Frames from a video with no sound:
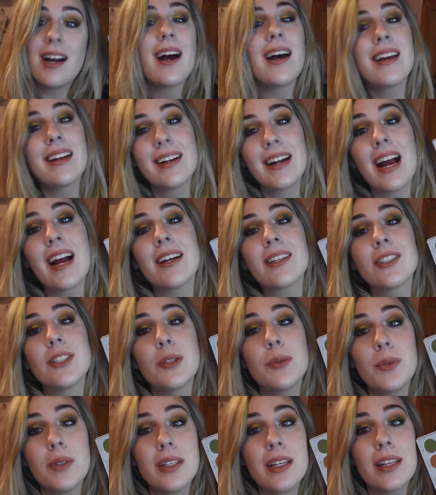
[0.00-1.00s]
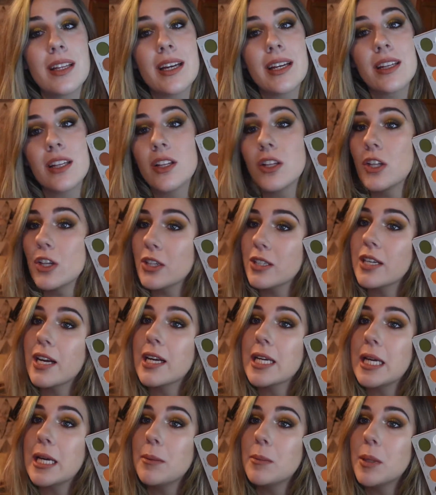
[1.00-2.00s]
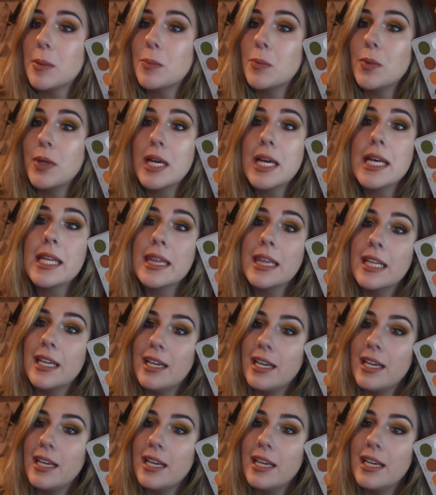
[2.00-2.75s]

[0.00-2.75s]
I actually really like the look I came up with.